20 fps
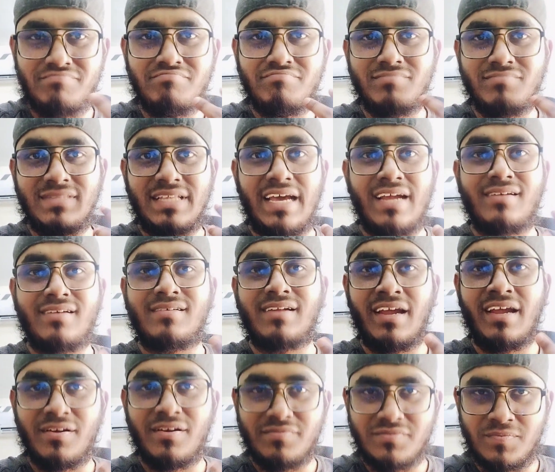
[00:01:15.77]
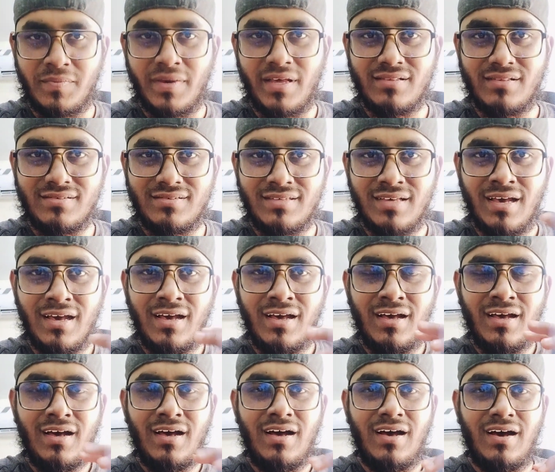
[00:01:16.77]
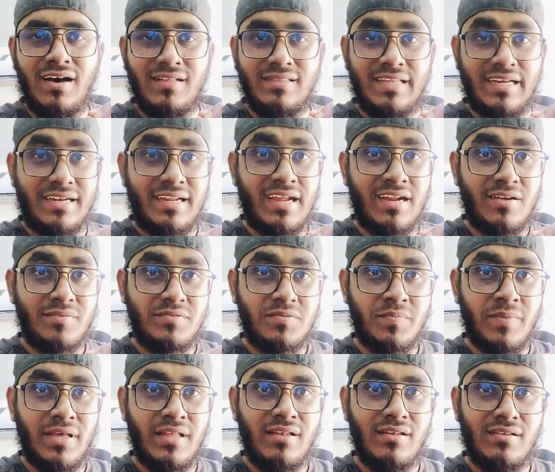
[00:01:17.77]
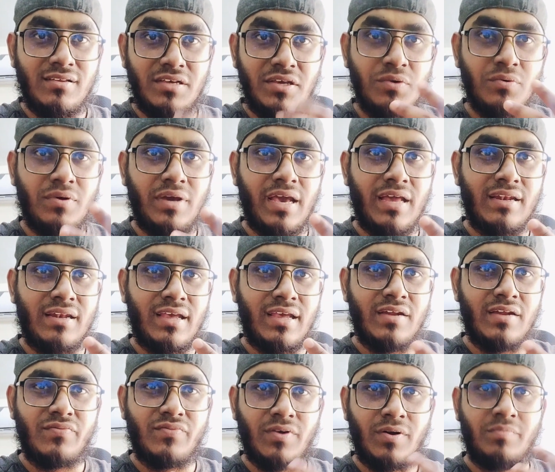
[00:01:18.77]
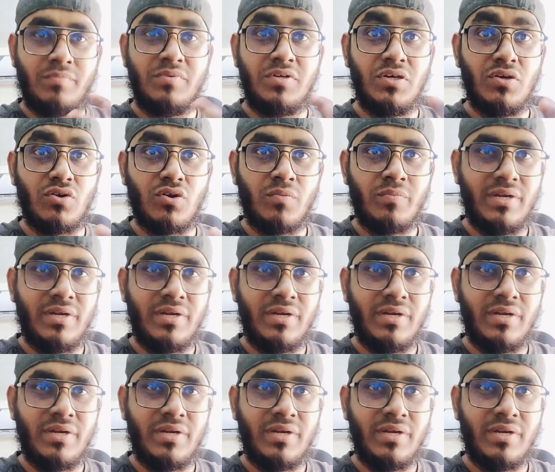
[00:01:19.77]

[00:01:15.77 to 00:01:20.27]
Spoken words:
that kind of smells. That kind of smell you can get from Dior Homme